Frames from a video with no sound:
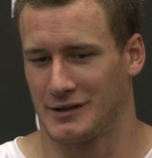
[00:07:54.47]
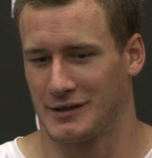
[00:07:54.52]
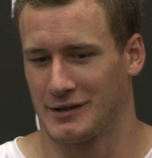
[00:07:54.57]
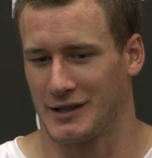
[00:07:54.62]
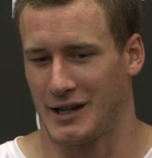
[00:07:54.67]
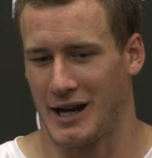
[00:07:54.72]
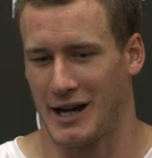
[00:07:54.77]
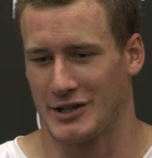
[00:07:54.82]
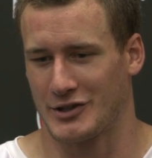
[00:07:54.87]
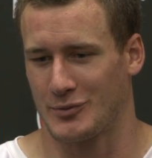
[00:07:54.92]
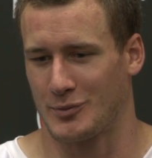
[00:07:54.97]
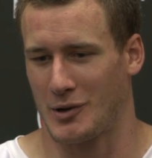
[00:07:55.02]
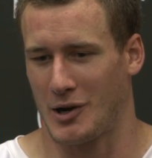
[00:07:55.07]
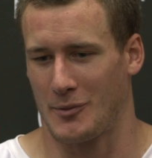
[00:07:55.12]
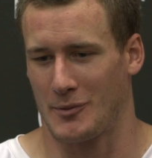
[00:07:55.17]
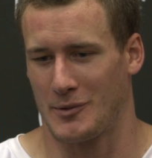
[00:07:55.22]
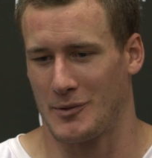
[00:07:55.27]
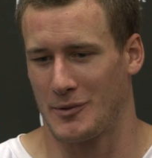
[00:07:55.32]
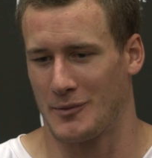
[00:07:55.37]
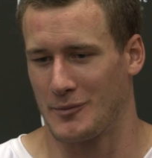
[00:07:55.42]
gosh,
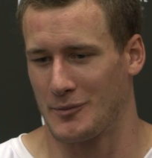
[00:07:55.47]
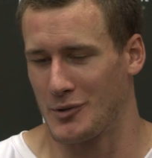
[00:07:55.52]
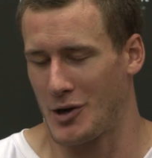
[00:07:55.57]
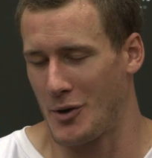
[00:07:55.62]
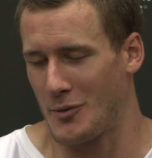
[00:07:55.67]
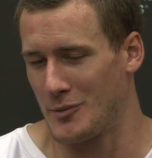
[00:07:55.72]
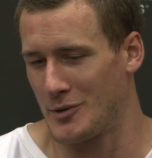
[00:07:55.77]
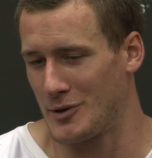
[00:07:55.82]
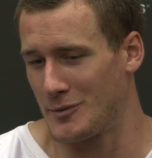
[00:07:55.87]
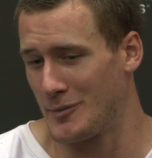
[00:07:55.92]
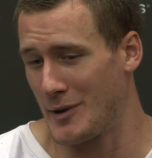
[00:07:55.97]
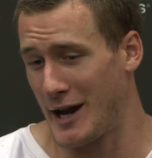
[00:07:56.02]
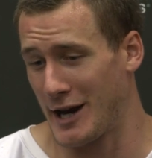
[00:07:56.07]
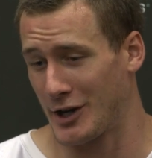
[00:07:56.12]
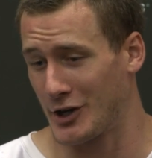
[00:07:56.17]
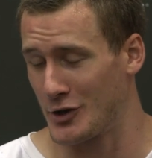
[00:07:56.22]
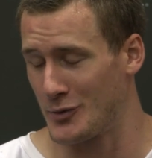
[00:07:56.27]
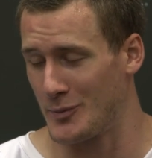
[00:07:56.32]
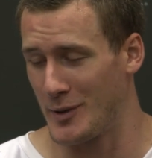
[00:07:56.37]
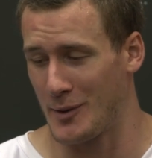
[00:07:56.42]
brought me brought me
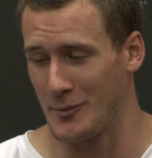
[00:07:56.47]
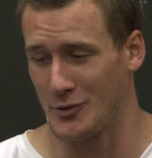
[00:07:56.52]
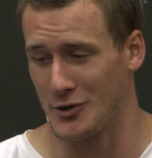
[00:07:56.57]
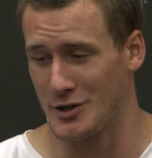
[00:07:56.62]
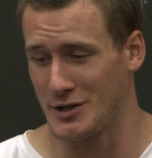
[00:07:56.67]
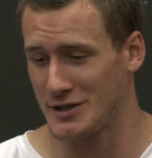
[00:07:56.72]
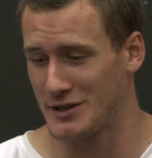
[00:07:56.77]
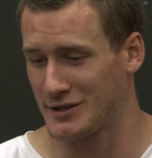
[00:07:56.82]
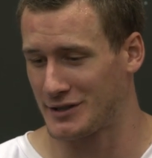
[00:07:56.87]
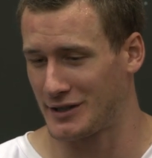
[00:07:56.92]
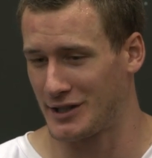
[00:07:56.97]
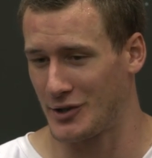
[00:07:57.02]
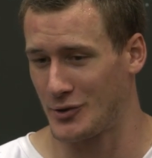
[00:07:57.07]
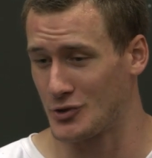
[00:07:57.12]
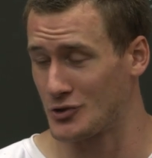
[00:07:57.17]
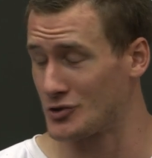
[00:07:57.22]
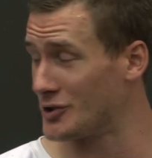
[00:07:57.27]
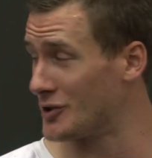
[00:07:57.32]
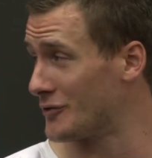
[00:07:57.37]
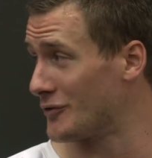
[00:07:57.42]
back good memories, and it
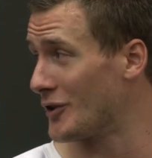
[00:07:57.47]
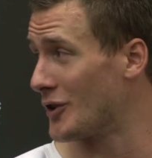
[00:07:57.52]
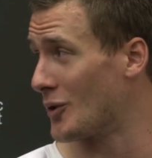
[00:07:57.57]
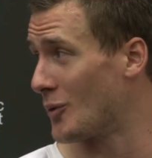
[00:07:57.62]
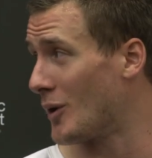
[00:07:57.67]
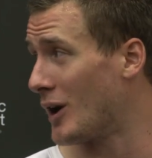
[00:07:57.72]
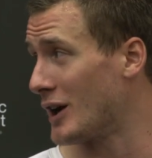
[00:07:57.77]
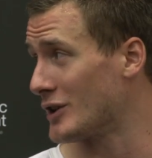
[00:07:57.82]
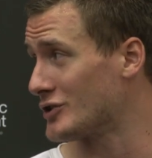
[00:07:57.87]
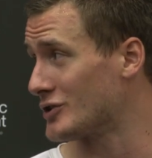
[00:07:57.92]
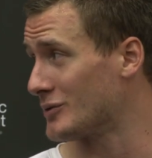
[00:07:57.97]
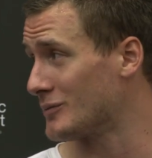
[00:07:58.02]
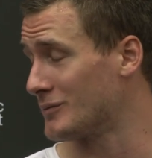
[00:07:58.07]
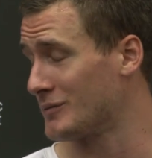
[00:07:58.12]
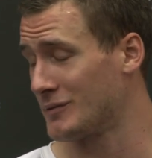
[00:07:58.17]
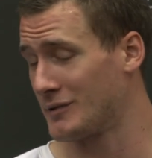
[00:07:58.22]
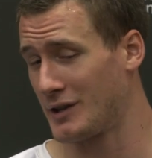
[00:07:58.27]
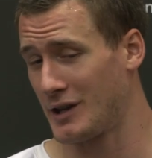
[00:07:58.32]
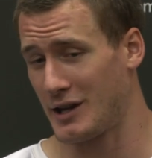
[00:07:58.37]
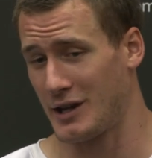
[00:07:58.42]
was really fun to watch
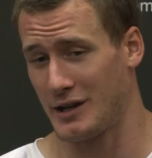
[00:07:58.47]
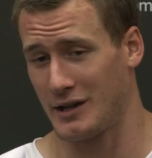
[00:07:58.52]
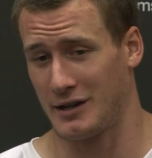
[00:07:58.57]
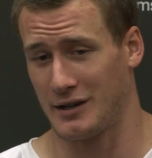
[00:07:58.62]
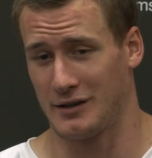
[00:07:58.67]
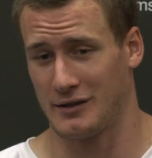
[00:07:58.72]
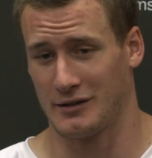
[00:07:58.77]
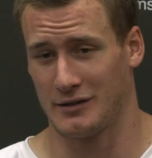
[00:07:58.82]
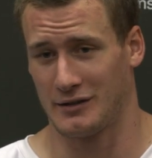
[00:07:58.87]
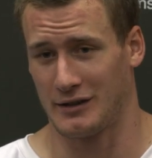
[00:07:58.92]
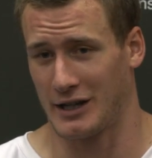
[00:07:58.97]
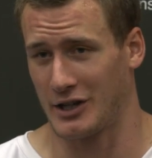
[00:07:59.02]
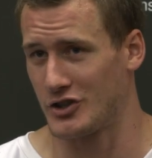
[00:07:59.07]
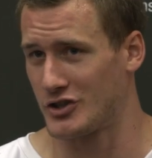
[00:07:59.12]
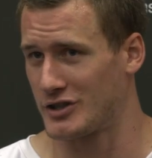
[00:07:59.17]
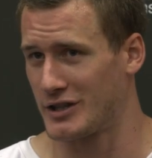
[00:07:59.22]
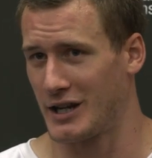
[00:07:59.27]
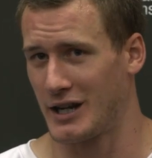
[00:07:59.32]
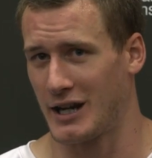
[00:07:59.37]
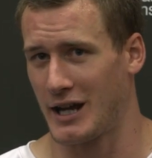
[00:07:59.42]
them. And like you
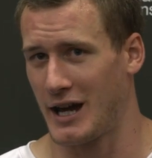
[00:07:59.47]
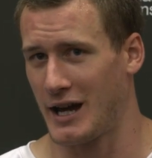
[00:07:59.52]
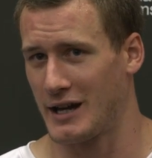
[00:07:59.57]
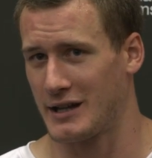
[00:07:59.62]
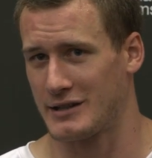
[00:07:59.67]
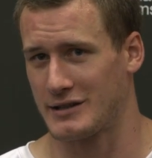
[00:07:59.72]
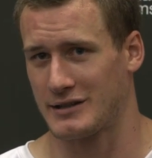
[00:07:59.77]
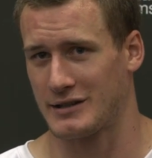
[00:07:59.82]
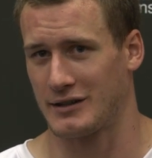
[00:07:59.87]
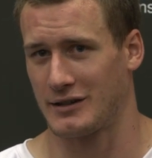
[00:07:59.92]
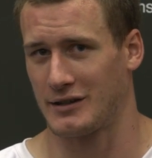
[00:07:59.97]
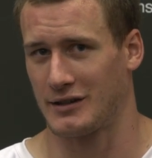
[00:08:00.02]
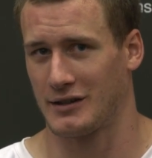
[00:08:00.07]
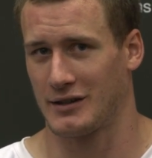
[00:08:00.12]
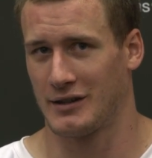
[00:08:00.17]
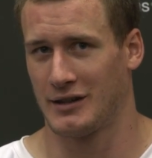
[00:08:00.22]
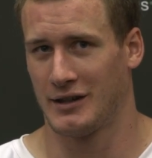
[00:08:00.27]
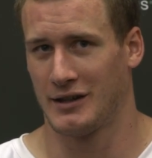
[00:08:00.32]
said, yeah, it's uh,